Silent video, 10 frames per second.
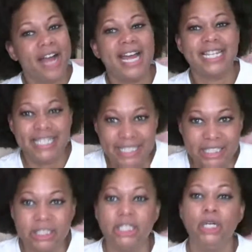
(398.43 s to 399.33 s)

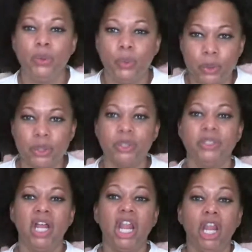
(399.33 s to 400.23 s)
ideal world
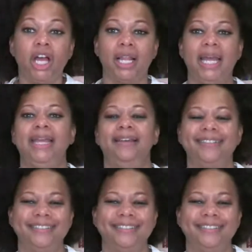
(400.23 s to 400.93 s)
look like?